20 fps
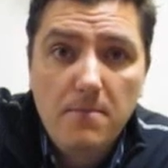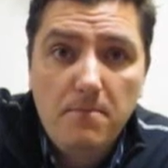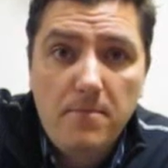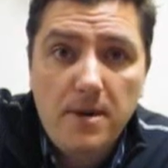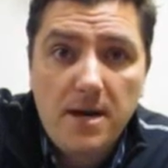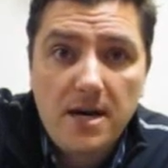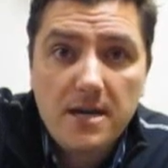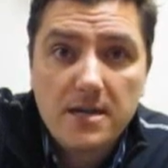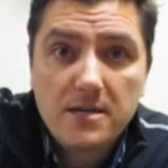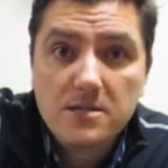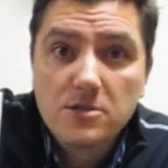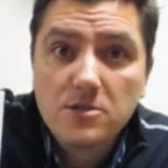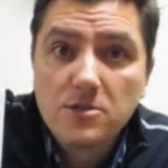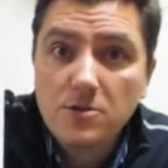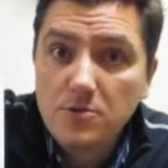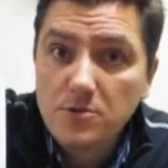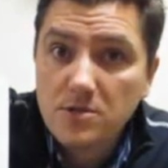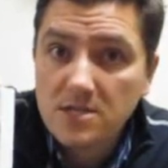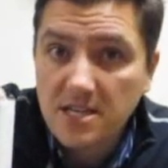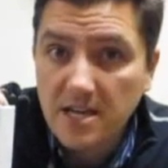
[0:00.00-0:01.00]
box
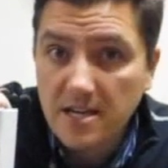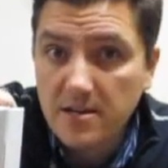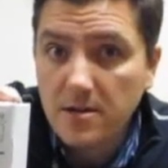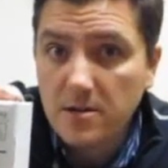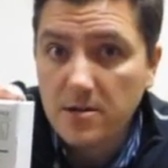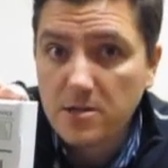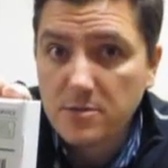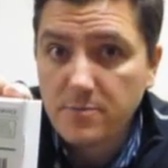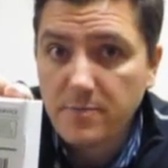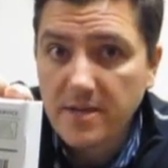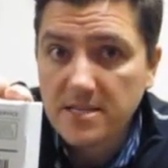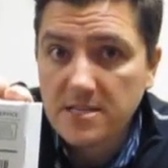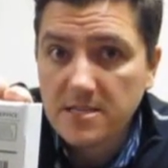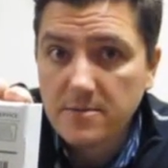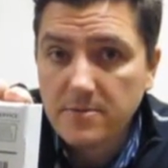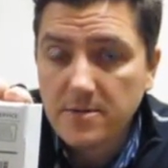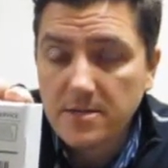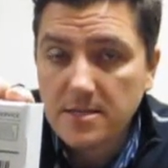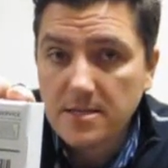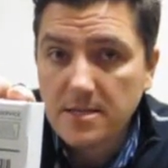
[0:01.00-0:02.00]
to send our
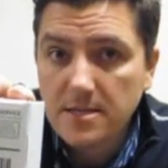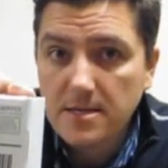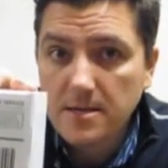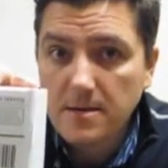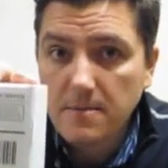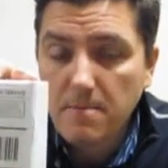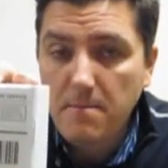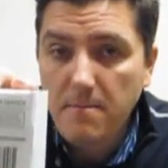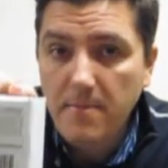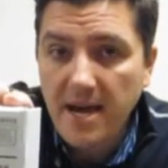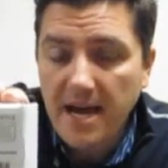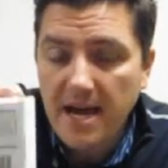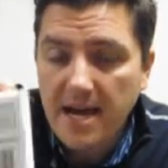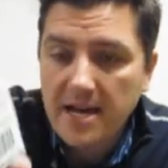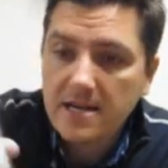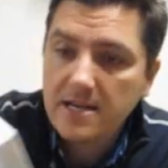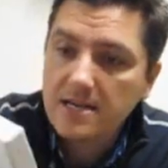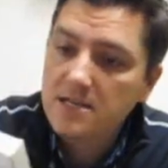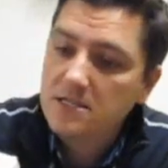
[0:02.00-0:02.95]
specimen back.